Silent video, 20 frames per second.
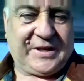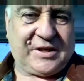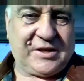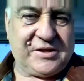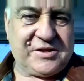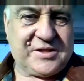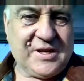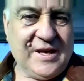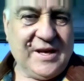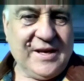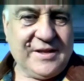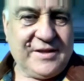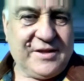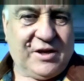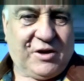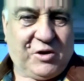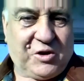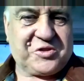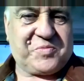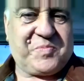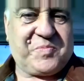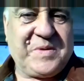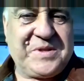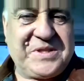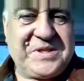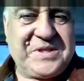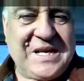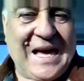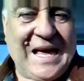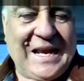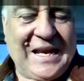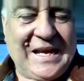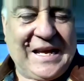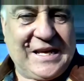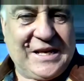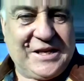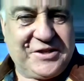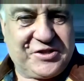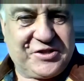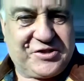Because the
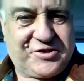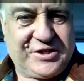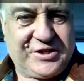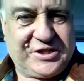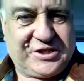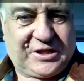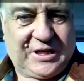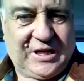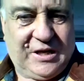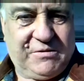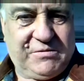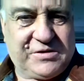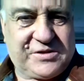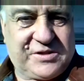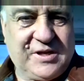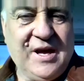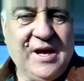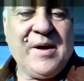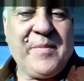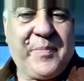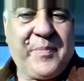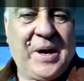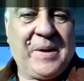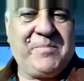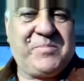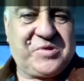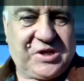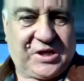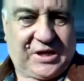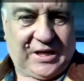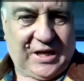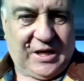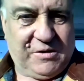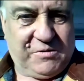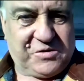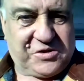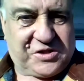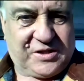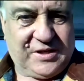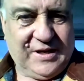hospitality industry's closed, pubs are
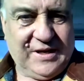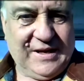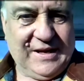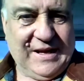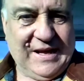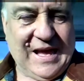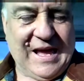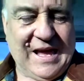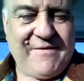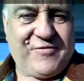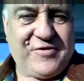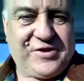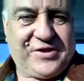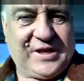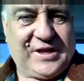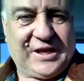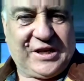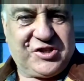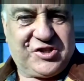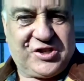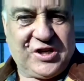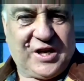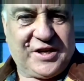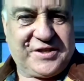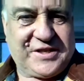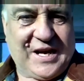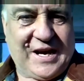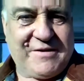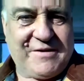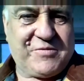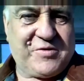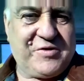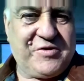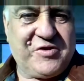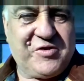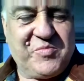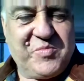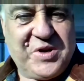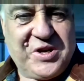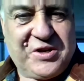closed, everything is shut down. We're
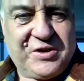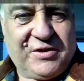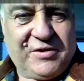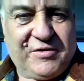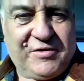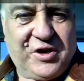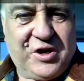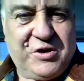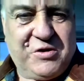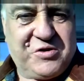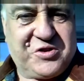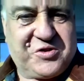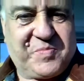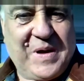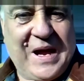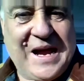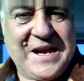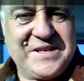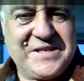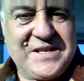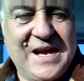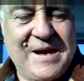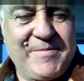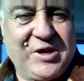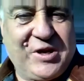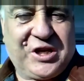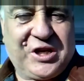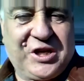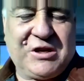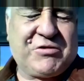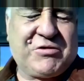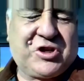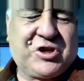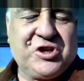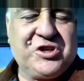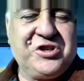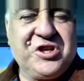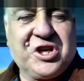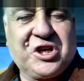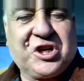in the middle of a huge pandemic. You
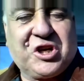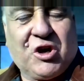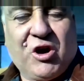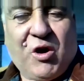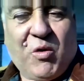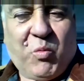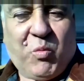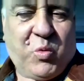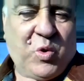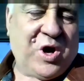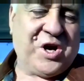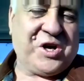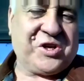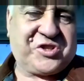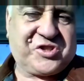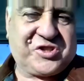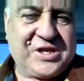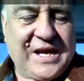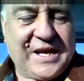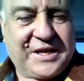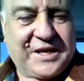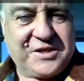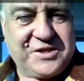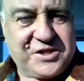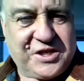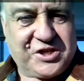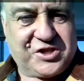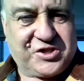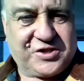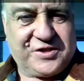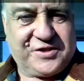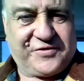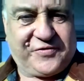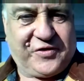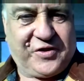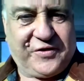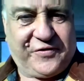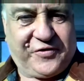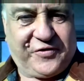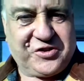couldn't have got a worse set of conditions
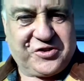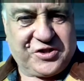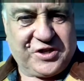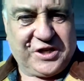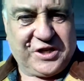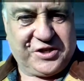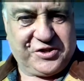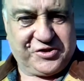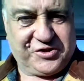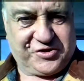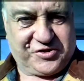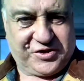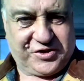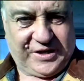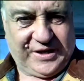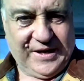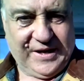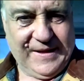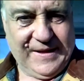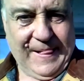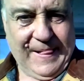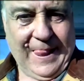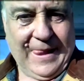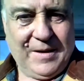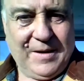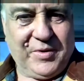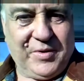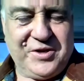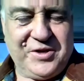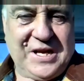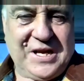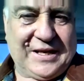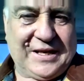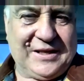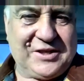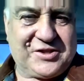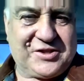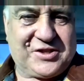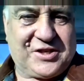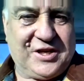for the fishing industry. Mm. But
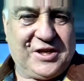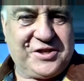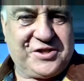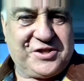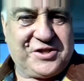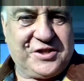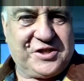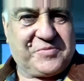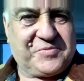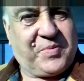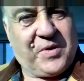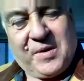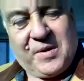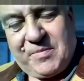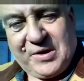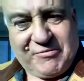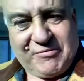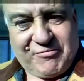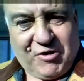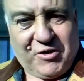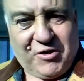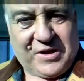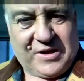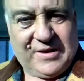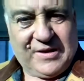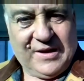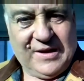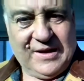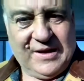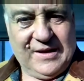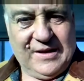Nicola Sturgeon is probably right.